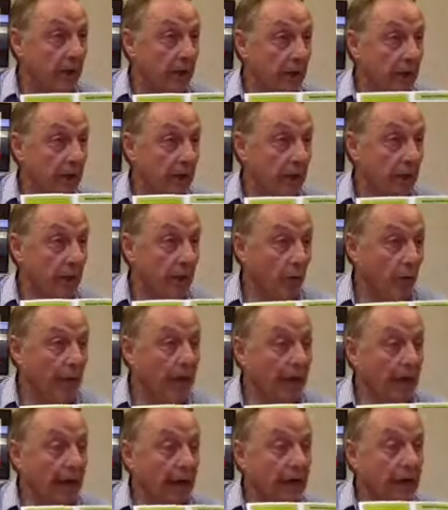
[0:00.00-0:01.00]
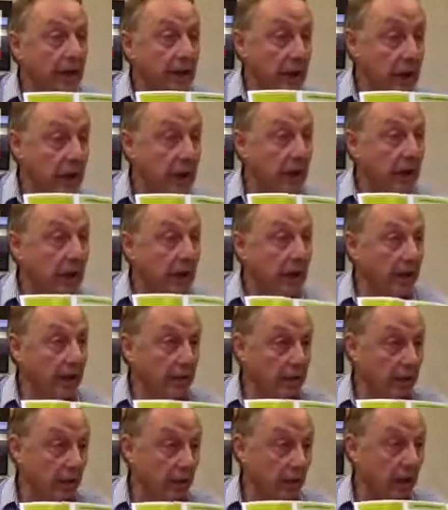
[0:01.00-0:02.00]
So what I see
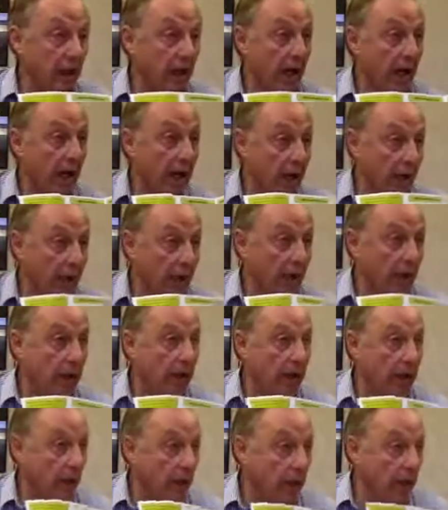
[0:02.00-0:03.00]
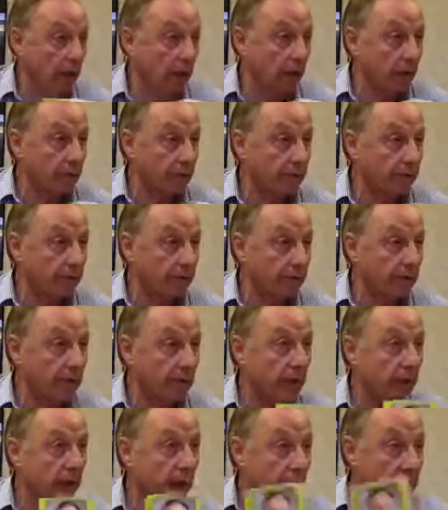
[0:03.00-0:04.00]
is what I read in the paper
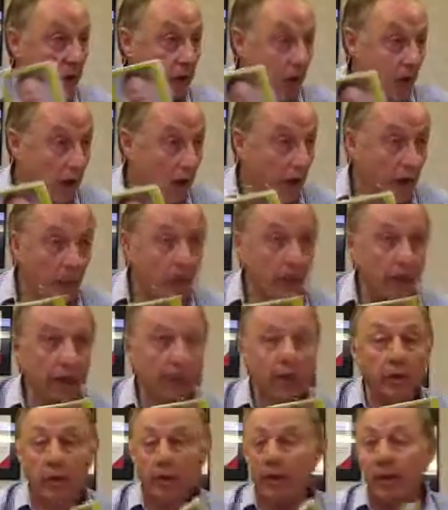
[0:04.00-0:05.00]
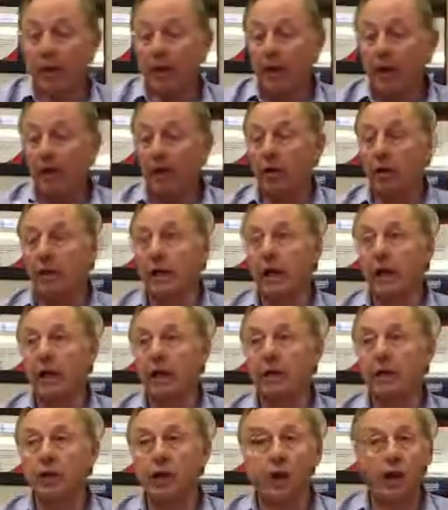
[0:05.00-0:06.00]
and talk with people. There is a
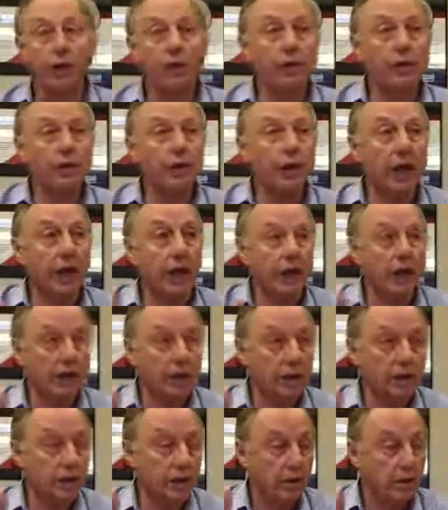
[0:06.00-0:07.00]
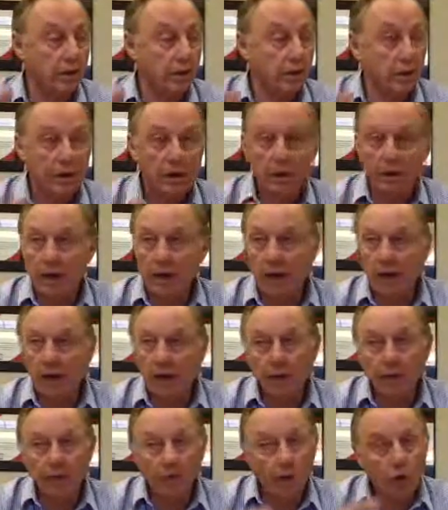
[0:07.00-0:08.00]
general sense, not
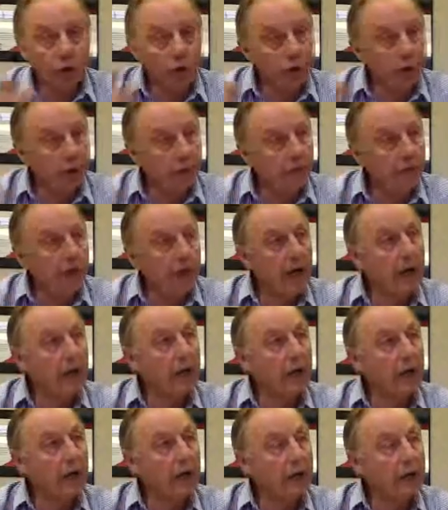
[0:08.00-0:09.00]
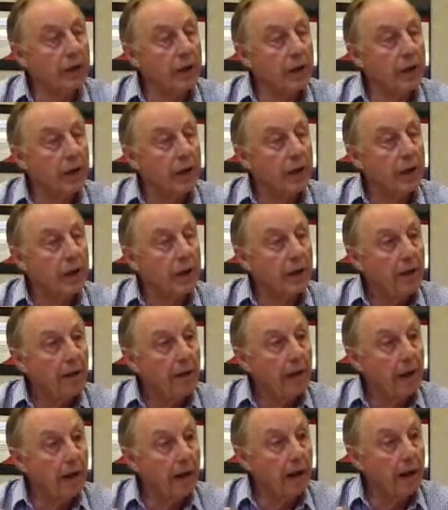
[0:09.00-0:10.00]
a formal evaluation,
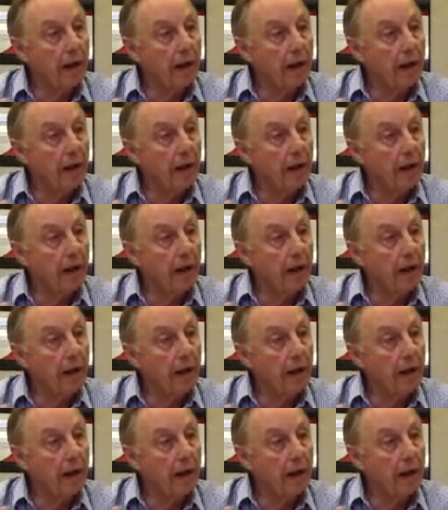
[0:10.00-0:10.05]
that